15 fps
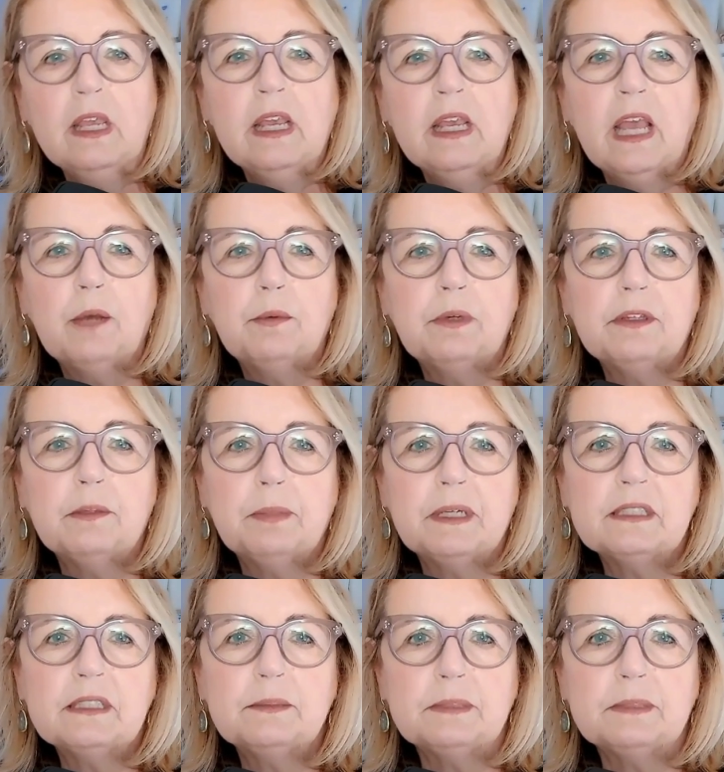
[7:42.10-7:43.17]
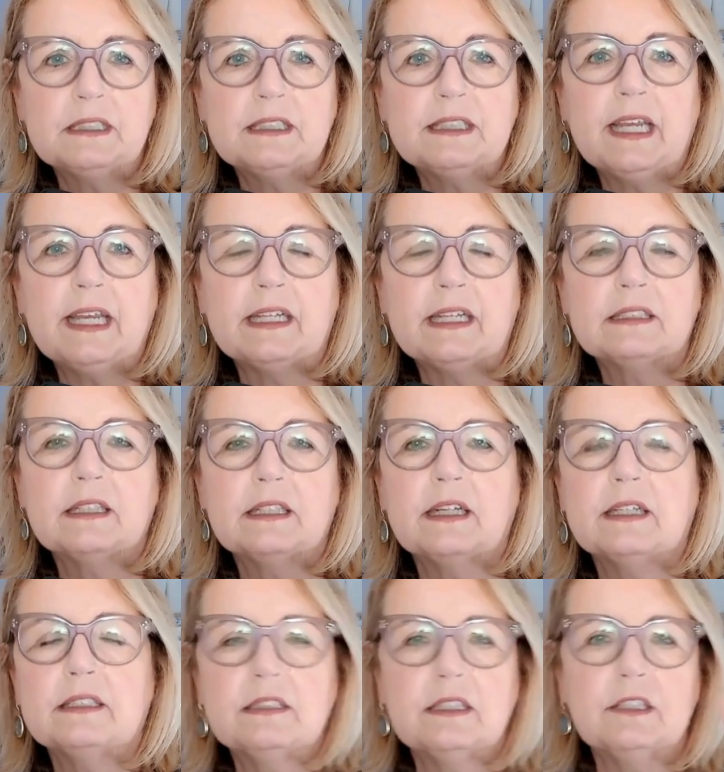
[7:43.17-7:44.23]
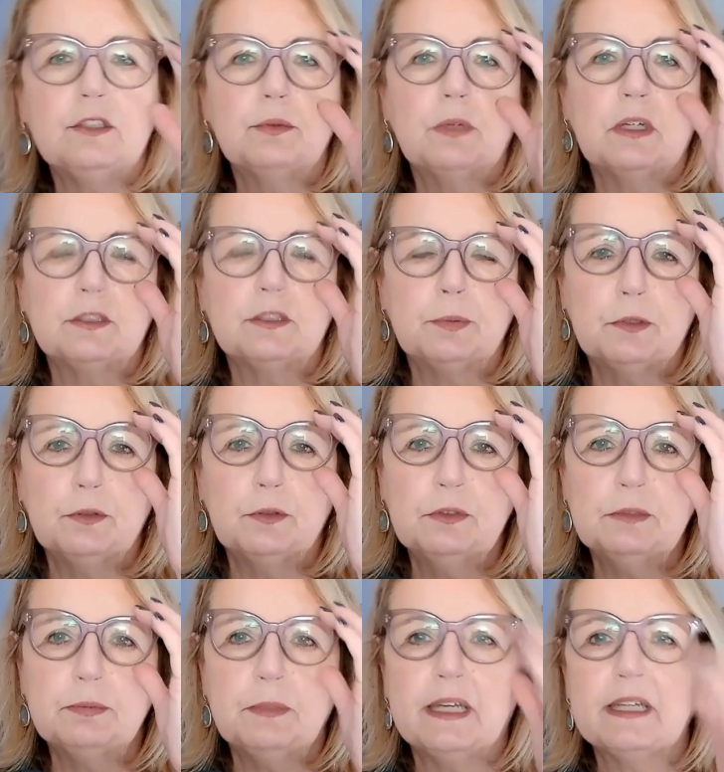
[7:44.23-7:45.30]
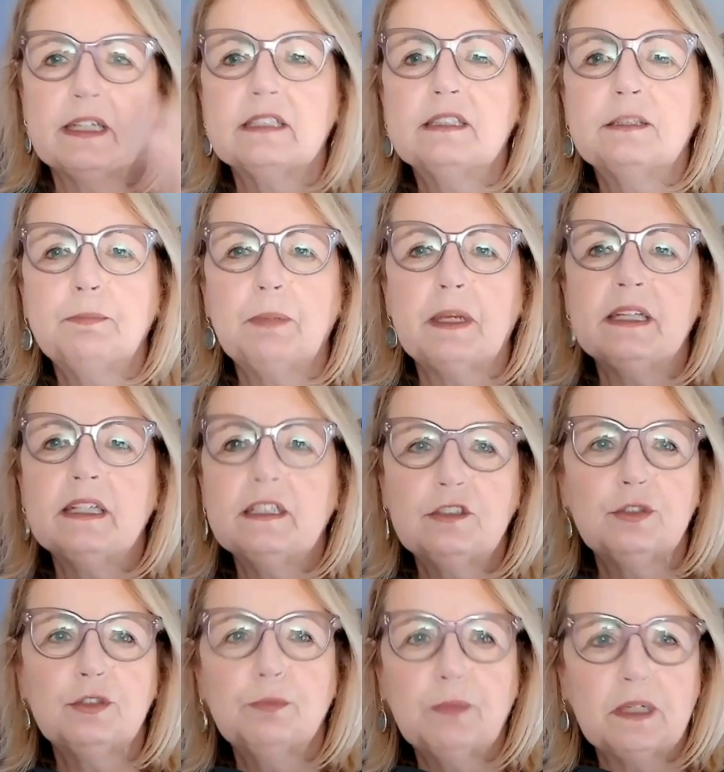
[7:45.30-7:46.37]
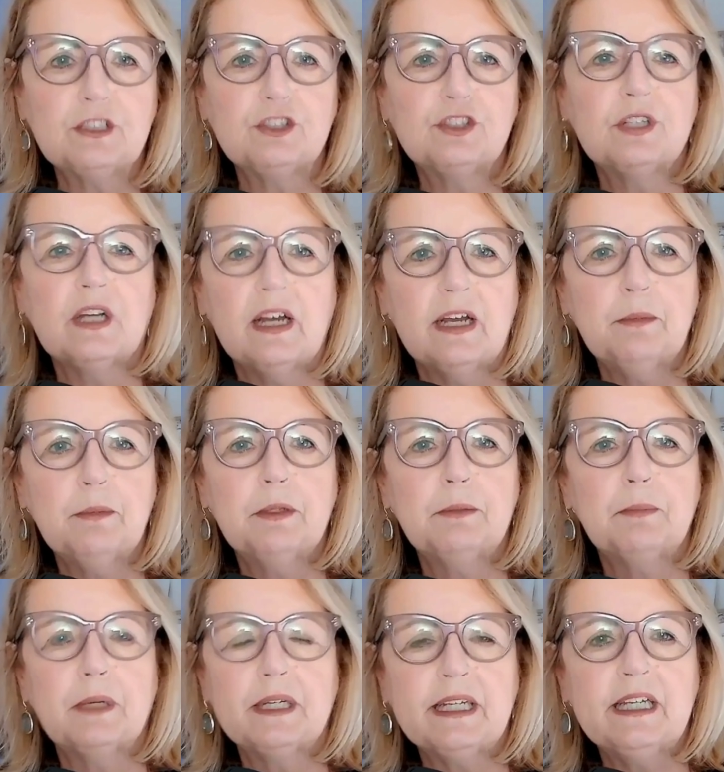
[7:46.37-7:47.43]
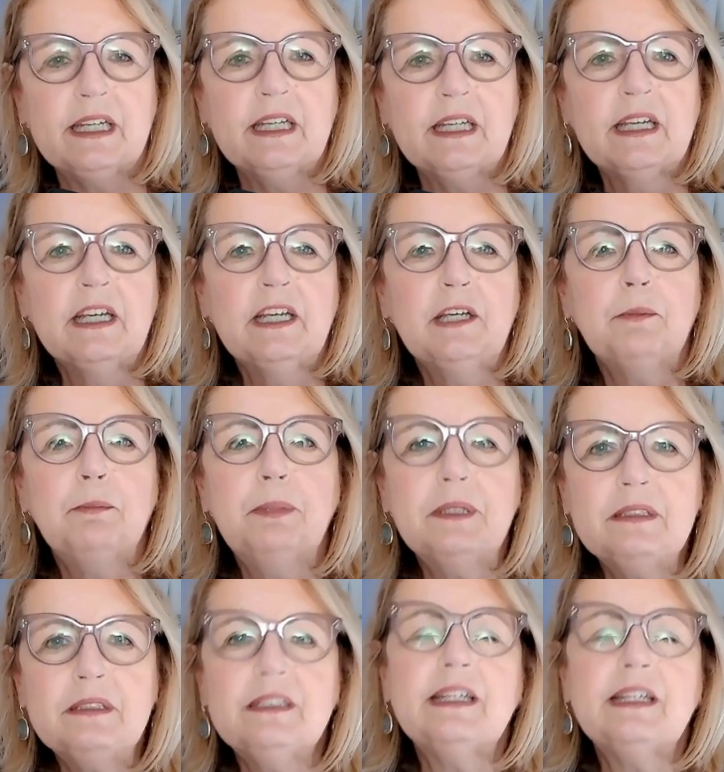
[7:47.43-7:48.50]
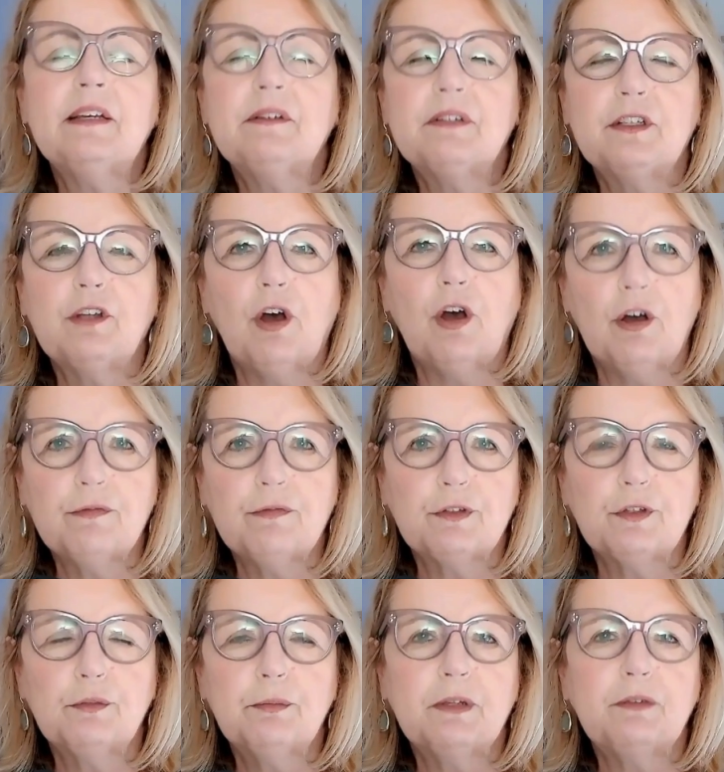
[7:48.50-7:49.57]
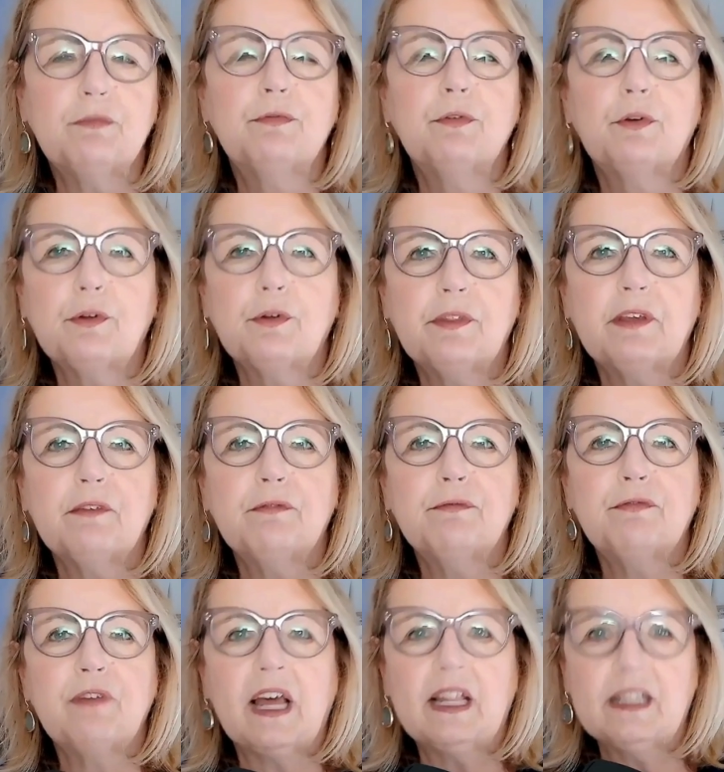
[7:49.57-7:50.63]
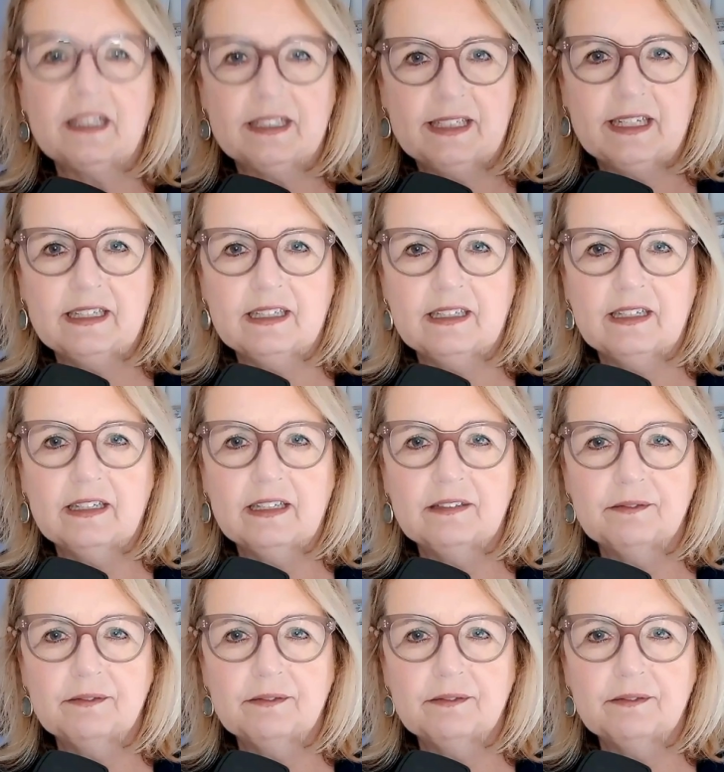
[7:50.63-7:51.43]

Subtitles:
And one of the biggest mistakes that I see new entrepreneurs make is spending too much time and money building out an offer before they've validated it.